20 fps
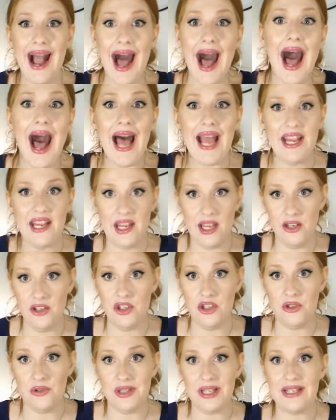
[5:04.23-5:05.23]
I can
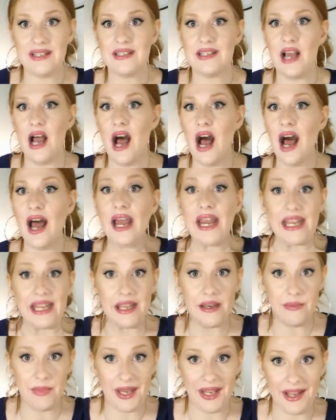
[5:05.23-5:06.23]
do this, I
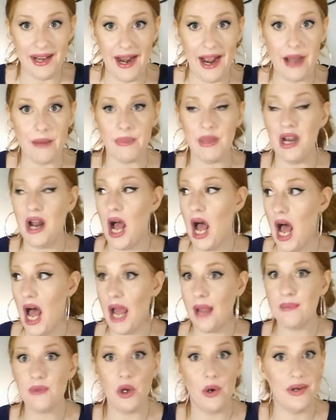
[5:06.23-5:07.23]
can make it happen,
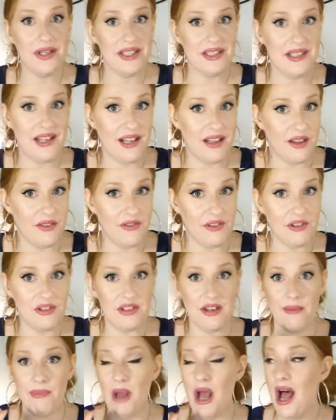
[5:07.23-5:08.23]
I'm going to take the first
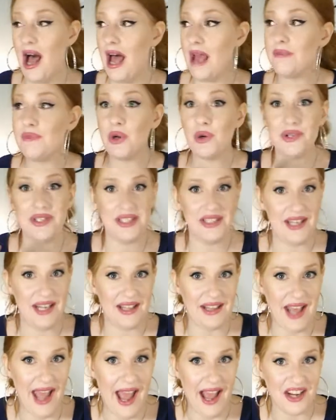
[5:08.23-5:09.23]
step, I'm going to
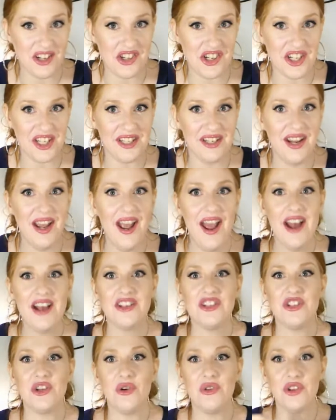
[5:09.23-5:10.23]
take the action.
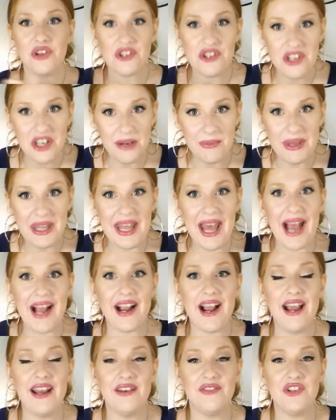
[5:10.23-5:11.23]
So there's gonna be that
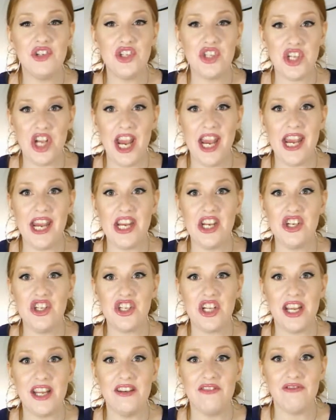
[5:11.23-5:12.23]
kind of
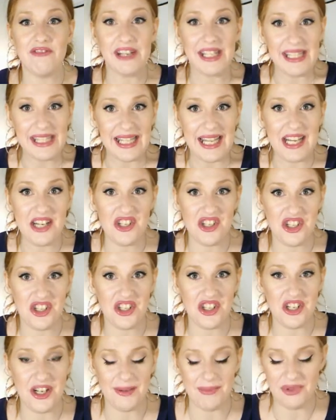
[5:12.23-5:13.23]
change in
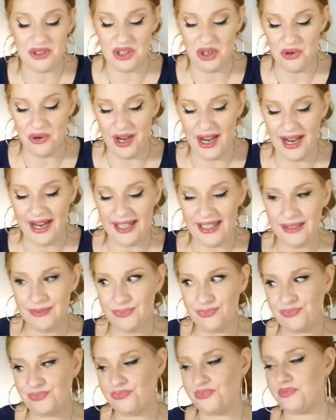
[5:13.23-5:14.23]
relationships. Okay,
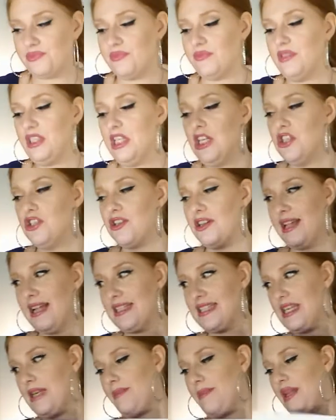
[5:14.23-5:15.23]
so
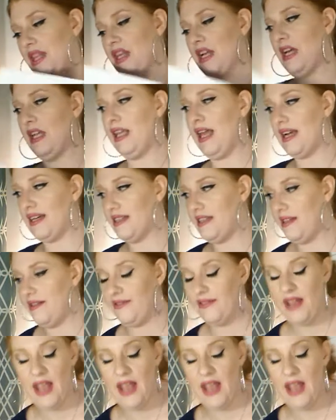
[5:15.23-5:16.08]
that's gonna be the collective.